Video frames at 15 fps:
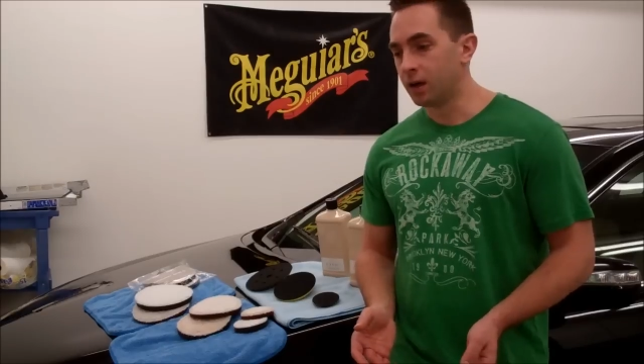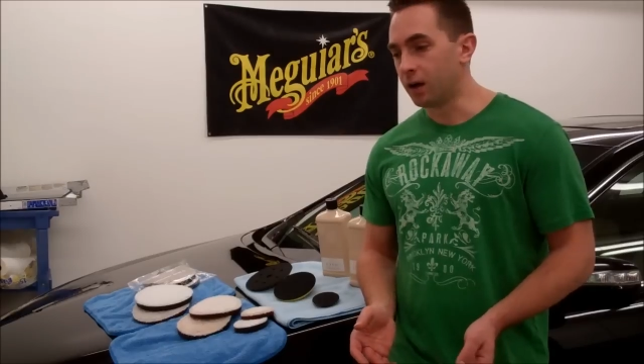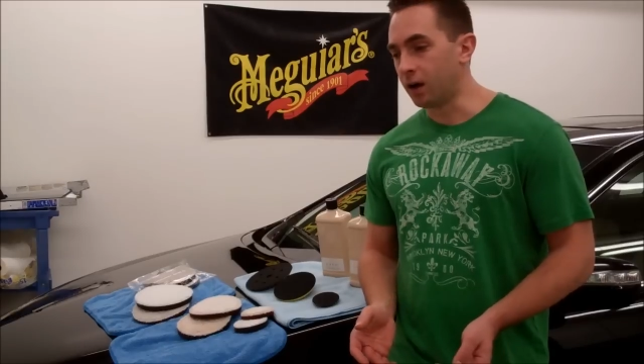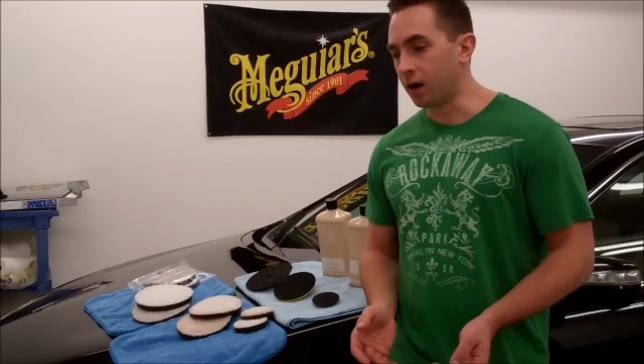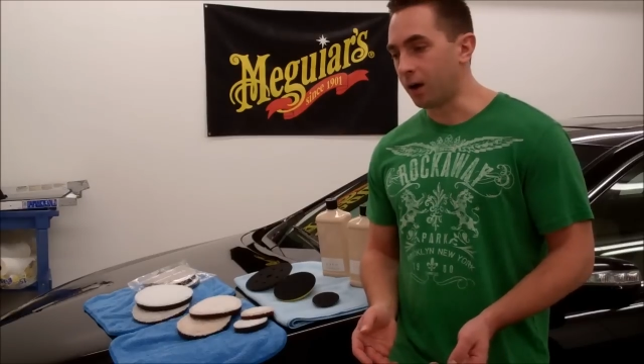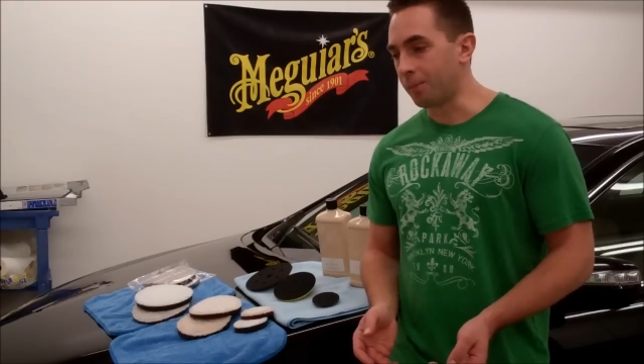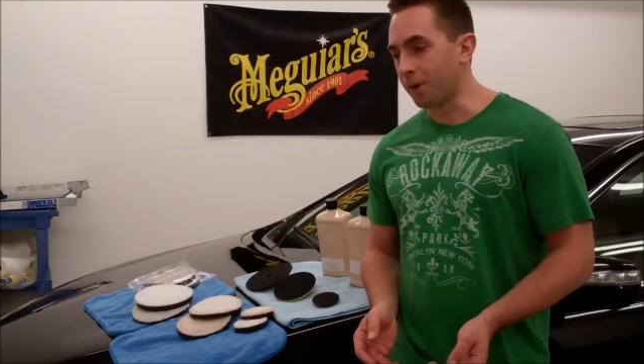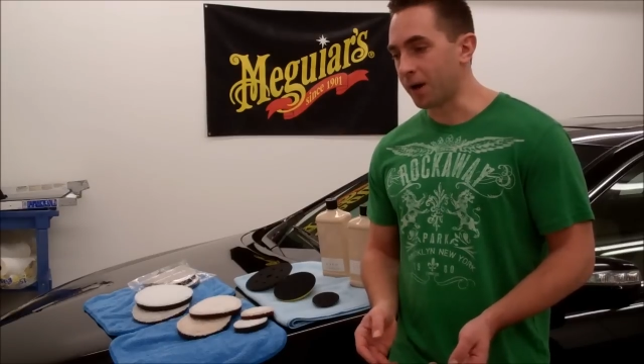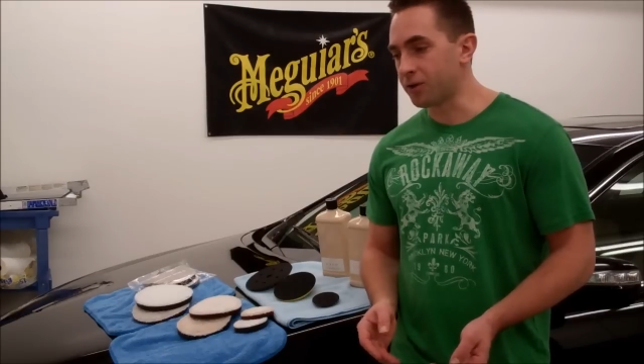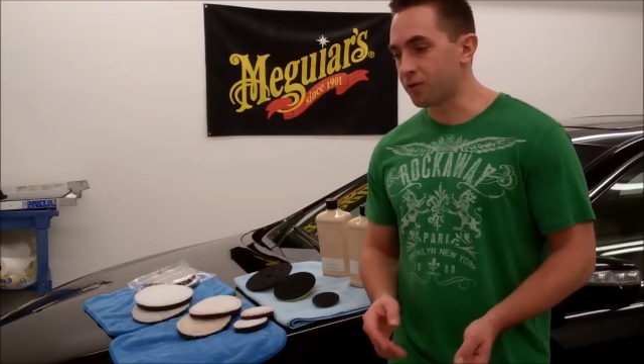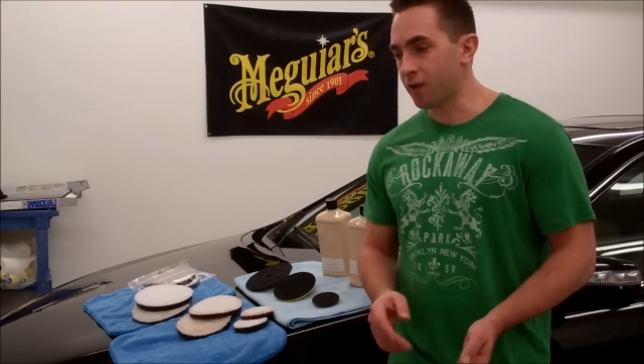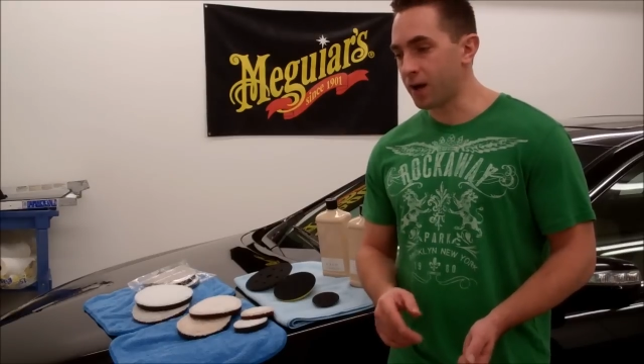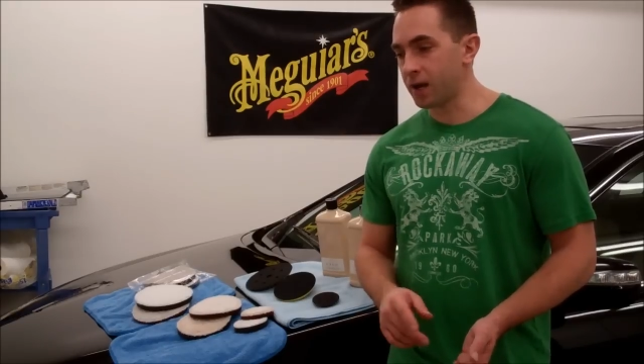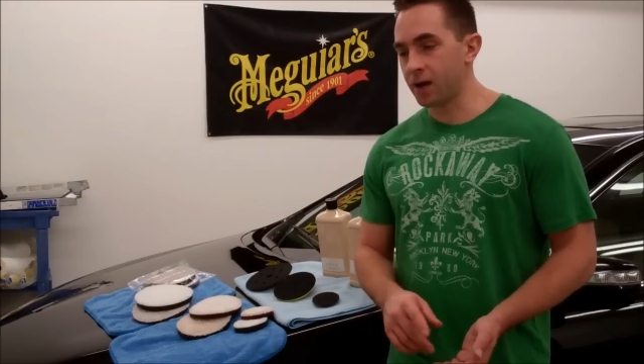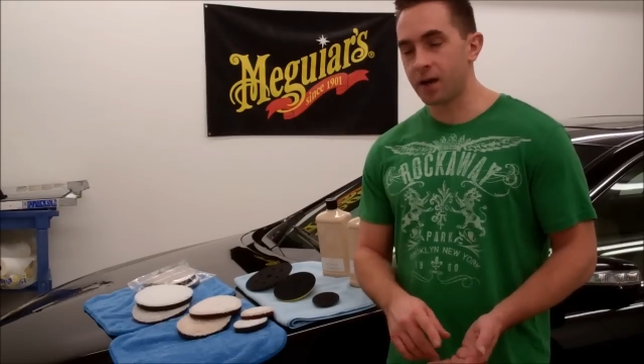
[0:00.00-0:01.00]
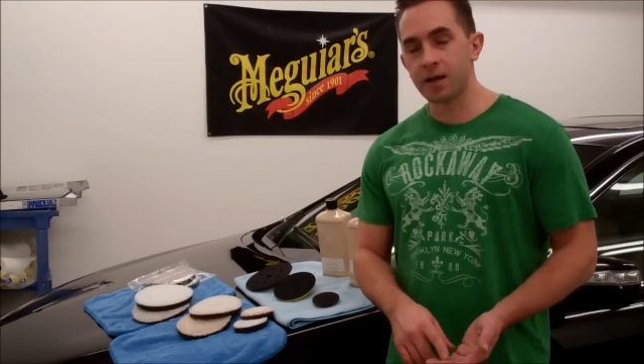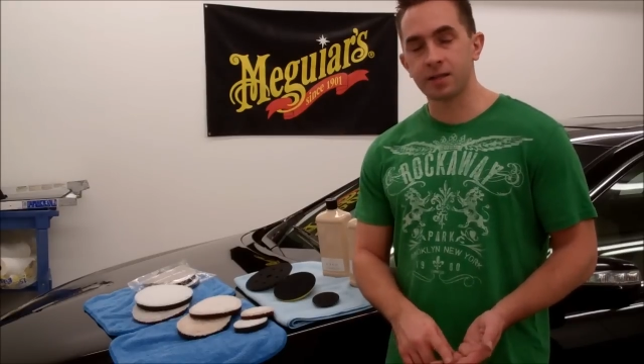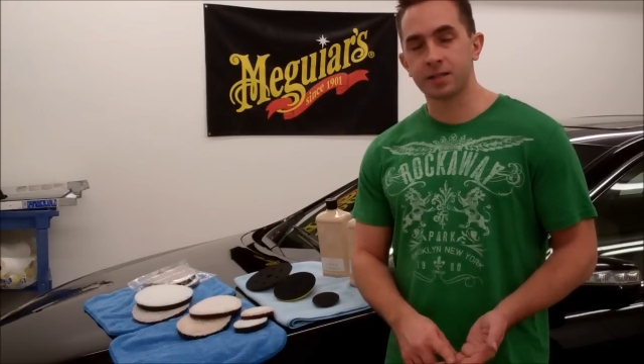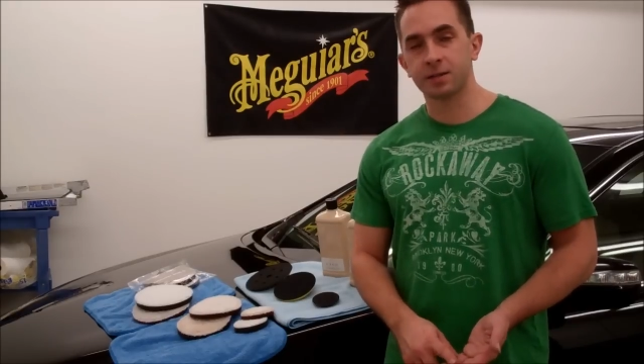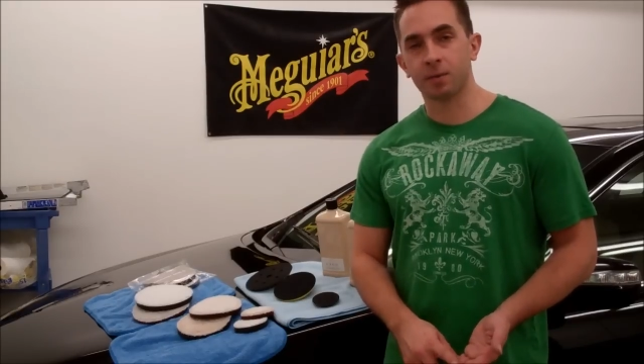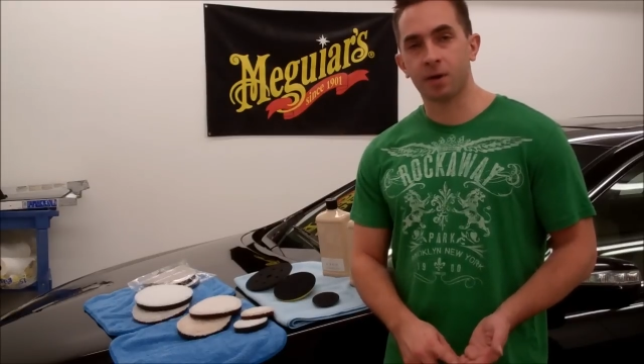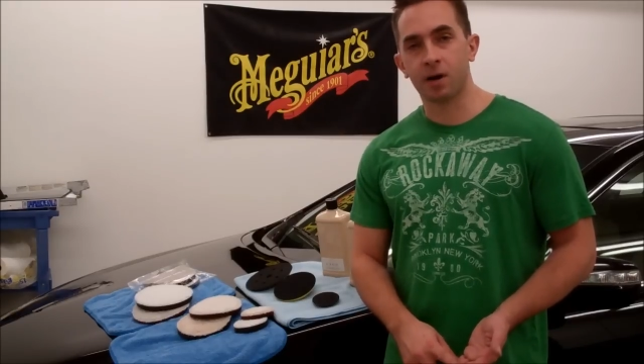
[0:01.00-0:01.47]
I tried it on
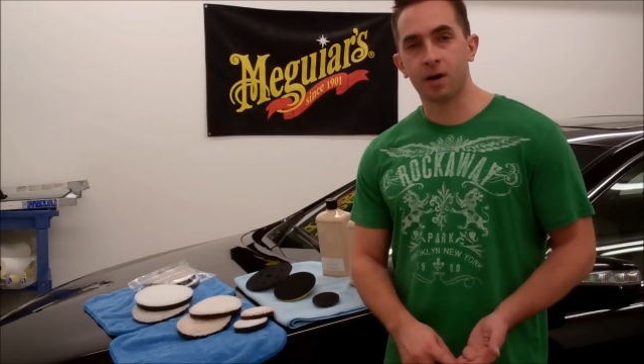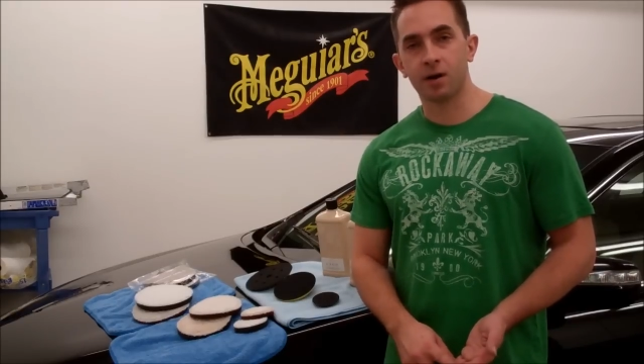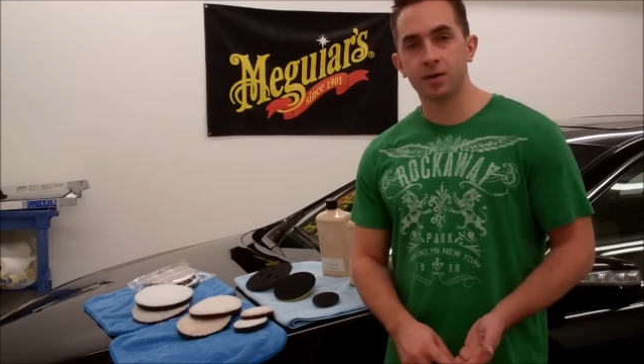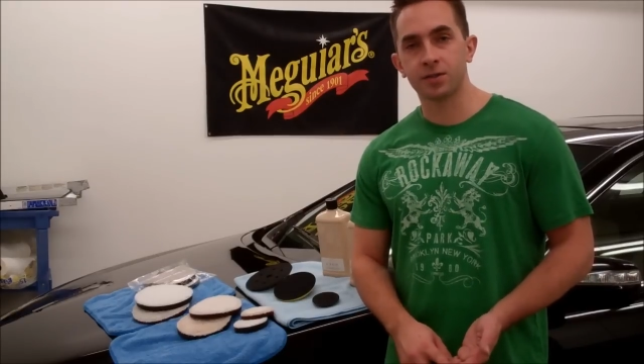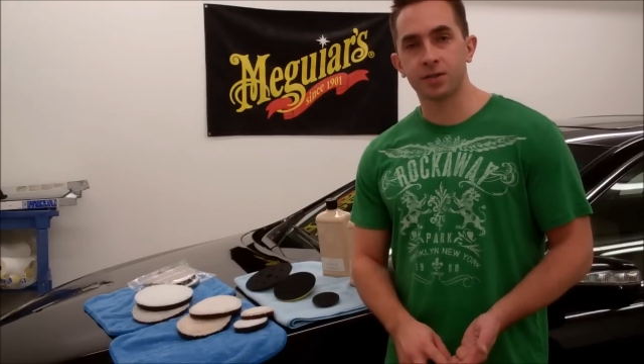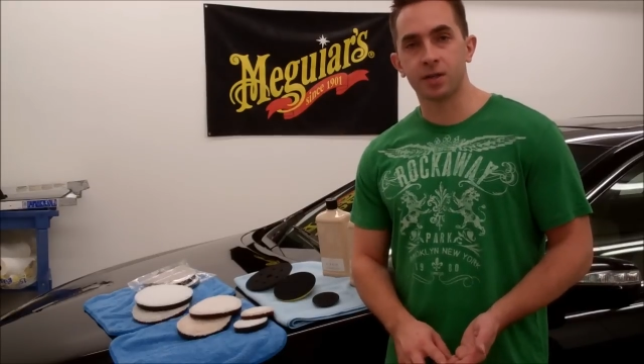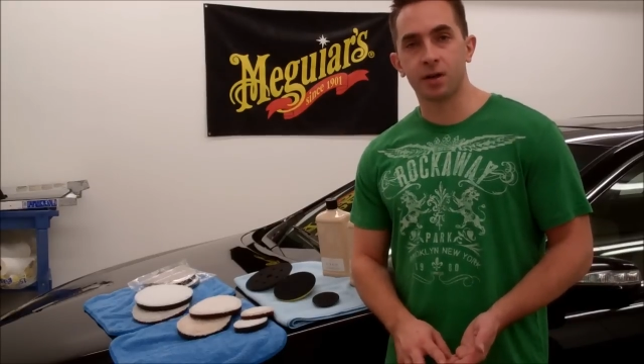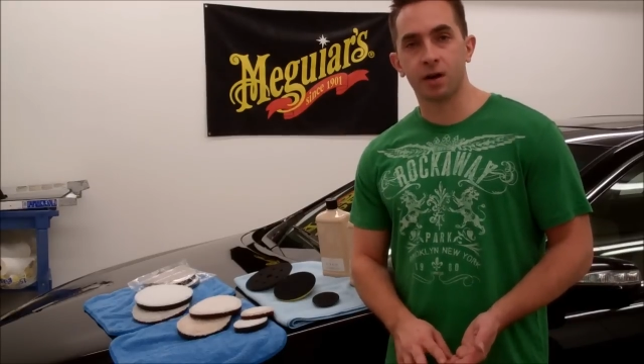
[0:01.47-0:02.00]
some cars that